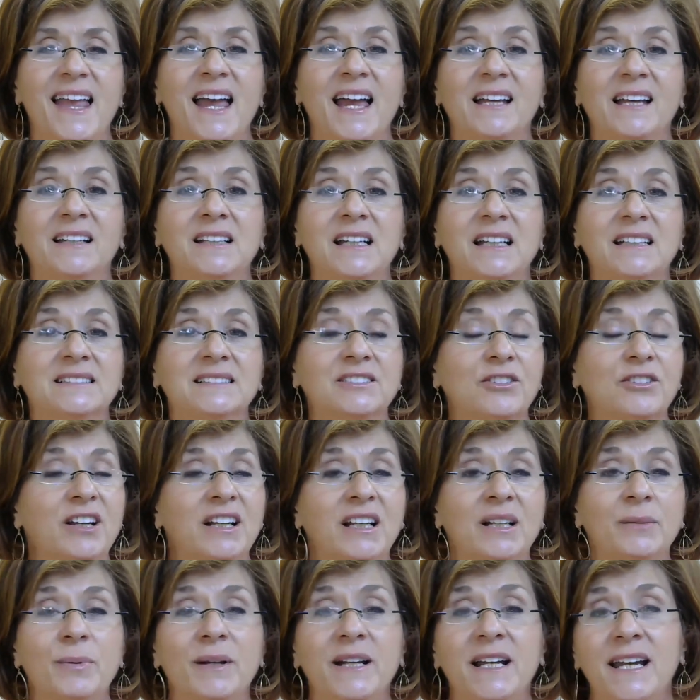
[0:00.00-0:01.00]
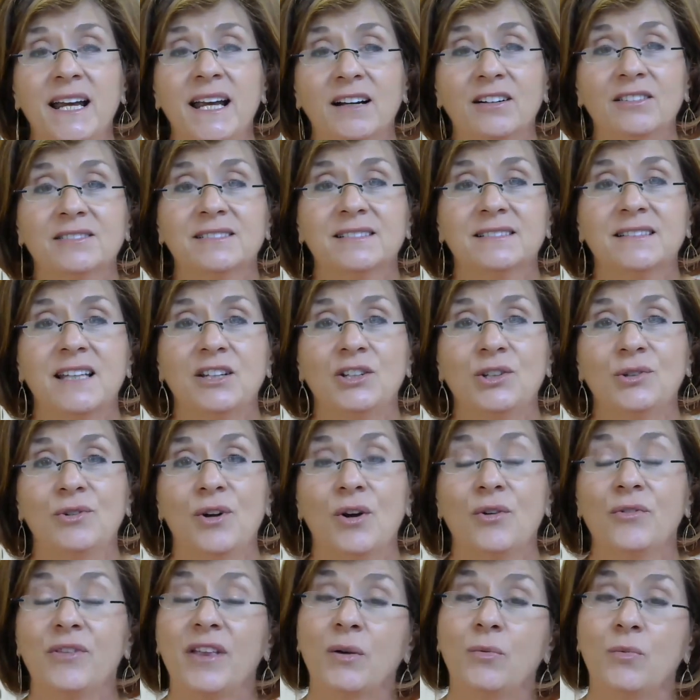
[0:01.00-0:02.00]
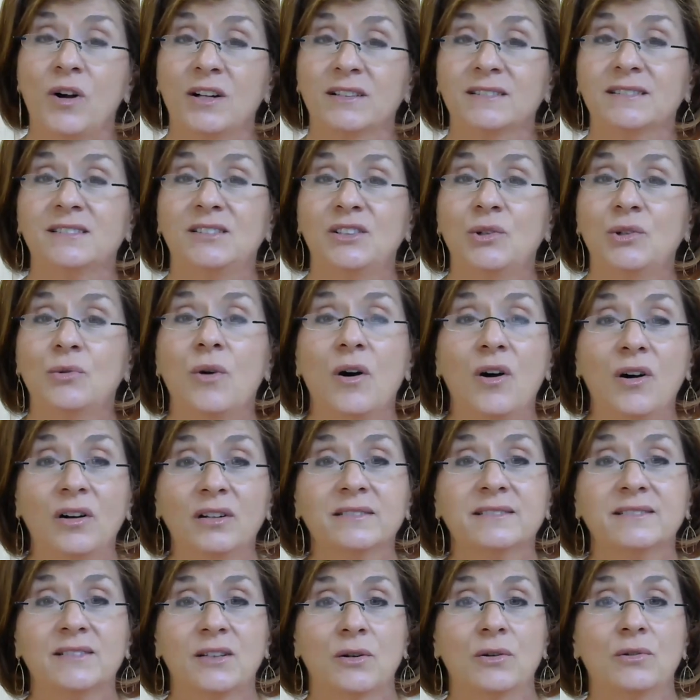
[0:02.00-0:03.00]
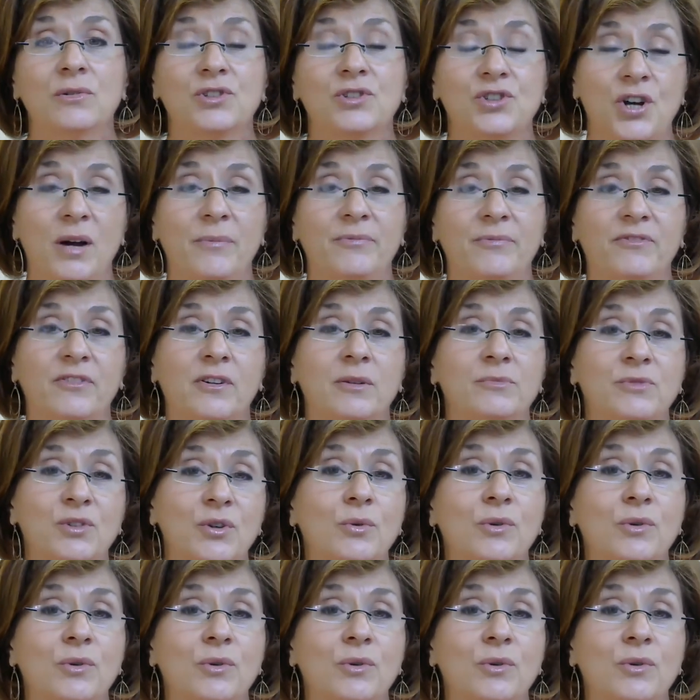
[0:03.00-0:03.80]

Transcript: And is there anybody else that you know that wants to also shop from